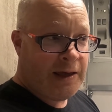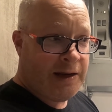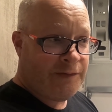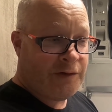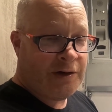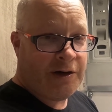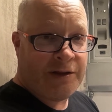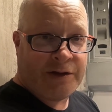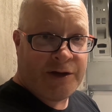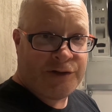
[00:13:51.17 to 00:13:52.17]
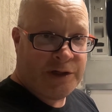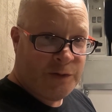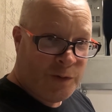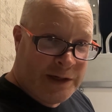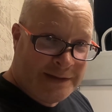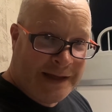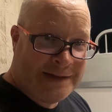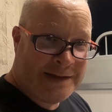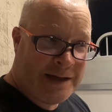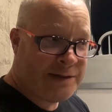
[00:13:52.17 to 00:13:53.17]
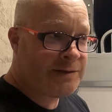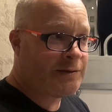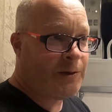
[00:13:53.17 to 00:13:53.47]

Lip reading: And if you're in another country, you won't get that text.